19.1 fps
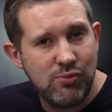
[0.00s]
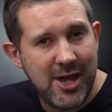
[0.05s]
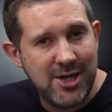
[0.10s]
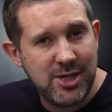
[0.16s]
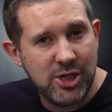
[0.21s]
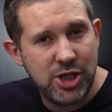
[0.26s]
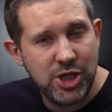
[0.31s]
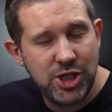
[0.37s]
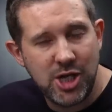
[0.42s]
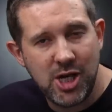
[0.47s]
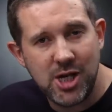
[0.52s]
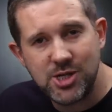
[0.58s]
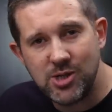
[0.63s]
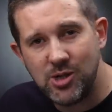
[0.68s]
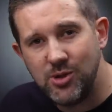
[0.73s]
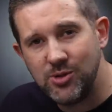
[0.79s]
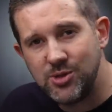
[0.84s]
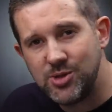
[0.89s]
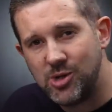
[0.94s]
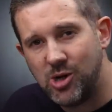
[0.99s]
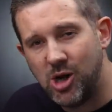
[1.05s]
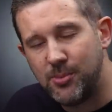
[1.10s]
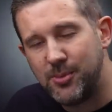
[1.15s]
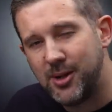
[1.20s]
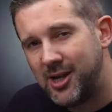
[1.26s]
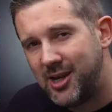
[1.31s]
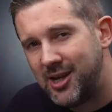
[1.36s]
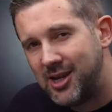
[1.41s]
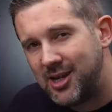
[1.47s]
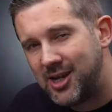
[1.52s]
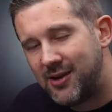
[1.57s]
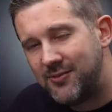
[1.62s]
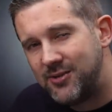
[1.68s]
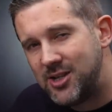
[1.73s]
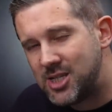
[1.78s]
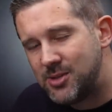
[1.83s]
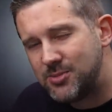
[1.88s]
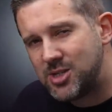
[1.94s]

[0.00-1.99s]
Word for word: red shirt on top. Now for this I'm